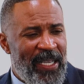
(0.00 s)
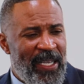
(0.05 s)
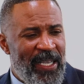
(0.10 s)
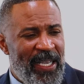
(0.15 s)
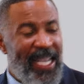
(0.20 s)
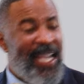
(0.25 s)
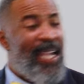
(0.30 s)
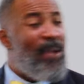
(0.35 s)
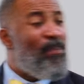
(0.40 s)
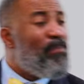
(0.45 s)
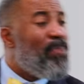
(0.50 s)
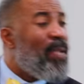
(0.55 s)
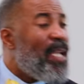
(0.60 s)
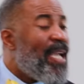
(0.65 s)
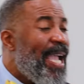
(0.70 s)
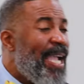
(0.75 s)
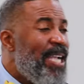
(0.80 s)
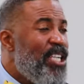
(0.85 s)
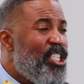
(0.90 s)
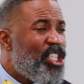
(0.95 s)

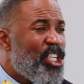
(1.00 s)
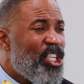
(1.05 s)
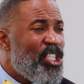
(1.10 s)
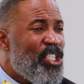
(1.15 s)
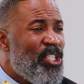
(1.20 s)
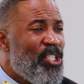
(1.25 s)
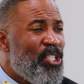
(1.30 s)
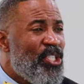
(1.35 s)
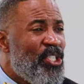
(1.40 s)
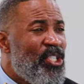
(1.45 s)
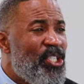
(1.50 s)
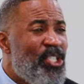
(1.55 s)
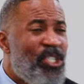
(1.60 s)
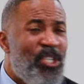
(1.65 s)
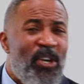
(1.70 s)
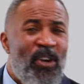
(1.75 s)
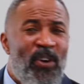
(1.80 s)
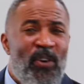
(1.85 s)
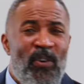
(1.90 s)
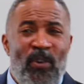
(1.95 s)
implications
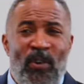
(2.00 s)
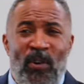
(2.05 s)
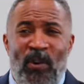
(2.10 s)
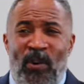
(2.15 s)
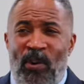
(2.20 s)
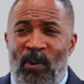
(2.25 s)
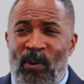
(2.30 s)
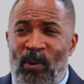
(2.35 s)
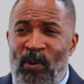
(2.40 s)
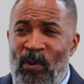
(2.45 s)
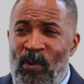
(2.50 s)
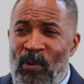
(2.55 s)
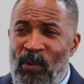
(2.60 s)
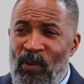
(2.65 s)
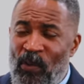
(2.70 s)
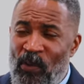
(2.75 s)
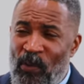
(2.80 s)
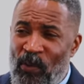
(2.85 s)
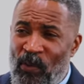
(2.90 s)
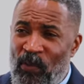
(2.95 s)

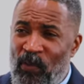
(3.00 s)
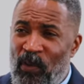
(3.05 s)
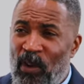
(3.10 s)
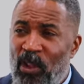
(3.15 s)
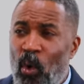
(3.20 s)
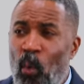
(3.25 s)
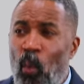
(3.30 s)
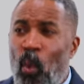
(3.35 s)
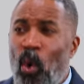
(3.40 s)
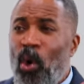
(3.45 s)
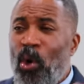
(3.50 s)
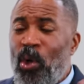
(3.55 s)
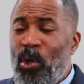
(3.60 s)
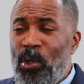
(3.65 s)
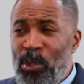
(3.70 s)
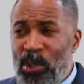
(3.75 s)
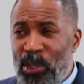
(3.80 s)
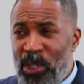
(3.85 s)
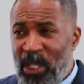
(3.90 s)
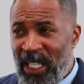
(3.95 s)
for the
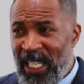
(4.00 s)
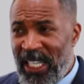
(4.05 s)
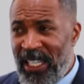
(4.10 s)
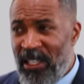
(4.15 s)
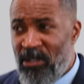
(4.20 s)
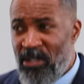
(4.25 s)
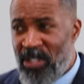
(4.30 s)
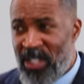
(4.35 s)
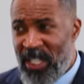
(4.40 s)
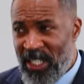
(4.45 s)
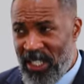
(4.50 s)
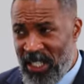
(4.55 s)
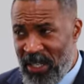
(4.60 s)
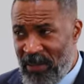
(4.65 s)
world's legal system,